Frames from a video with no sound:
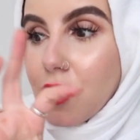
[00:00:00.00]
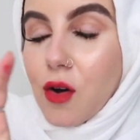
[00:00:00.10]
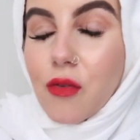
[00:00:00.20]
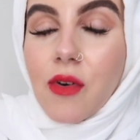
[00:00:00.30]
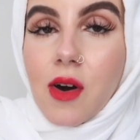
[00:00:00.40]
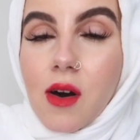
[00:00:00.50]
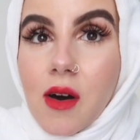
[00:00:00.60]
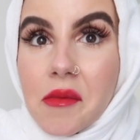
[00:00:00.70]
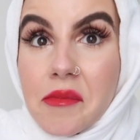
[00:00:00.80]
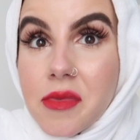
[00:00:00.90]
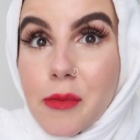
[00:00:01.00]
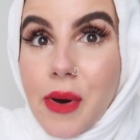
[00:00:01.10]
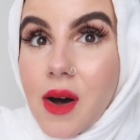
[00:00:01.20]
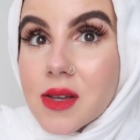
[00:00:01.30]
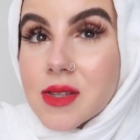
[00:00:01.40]
over the
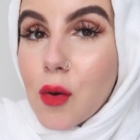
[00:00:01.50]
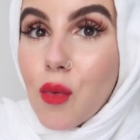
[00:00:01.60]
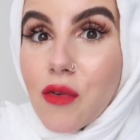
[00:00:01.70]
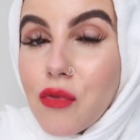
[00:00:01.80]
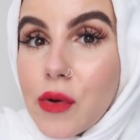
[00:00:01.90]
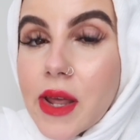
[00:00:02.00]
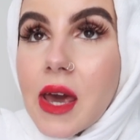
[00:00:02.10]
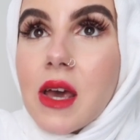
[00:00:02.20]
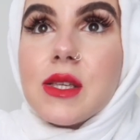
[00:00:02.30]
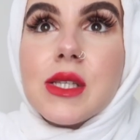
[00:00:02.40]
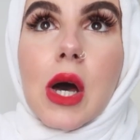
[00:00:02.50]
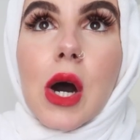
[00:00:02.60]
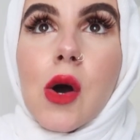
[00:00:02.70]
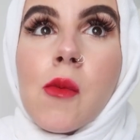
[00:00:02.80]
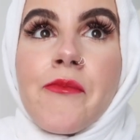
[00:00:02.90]
past like what four days
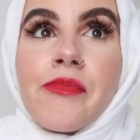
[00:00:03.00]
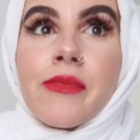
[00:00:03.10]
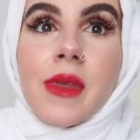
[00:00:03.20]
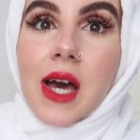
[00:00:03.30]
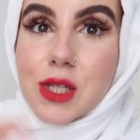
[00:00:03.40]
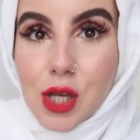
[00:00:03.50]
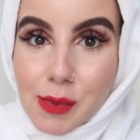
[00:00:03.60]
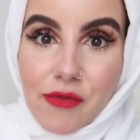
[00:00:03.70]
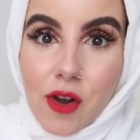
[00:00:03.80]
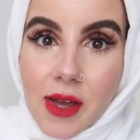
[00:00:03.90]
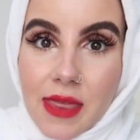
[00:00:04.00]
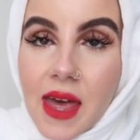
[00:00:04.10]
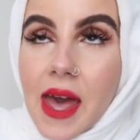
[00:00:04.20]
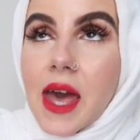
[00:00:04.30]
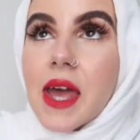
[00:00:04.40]
so I stopped vlogging
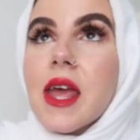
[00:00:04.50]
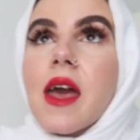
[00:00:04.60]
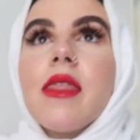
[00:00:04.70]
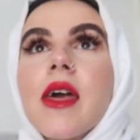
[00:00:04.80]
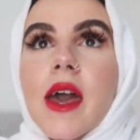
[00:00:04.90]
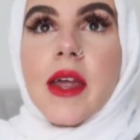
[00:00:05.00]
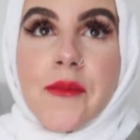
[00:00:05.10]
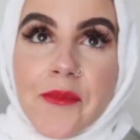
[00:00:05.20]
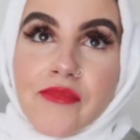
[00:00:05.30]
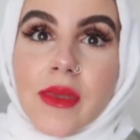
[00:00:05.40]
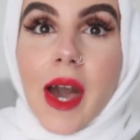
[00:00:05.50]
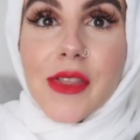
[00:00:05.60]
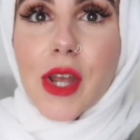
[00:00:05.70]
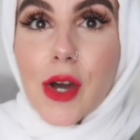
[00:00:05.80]
then and then I don't